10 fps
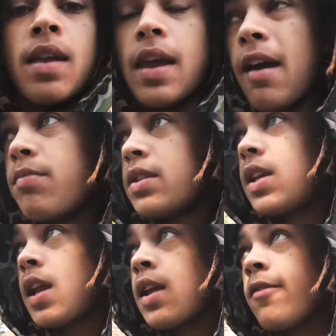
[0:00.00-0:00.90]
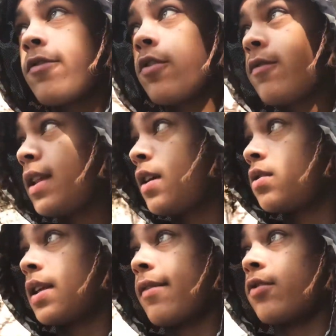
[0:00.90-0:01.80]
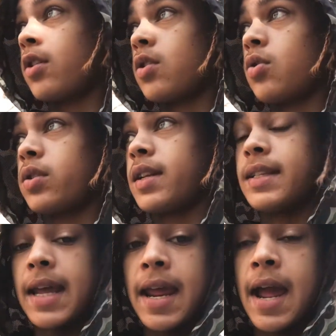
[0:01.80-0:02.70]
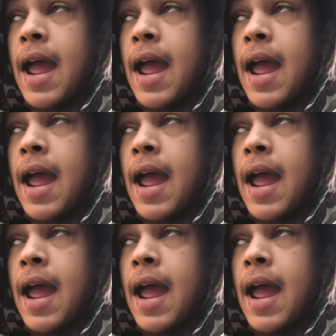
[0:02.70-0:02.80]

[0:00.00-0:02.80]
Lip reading: yeah, I've been saying in a few videos that I've got court today.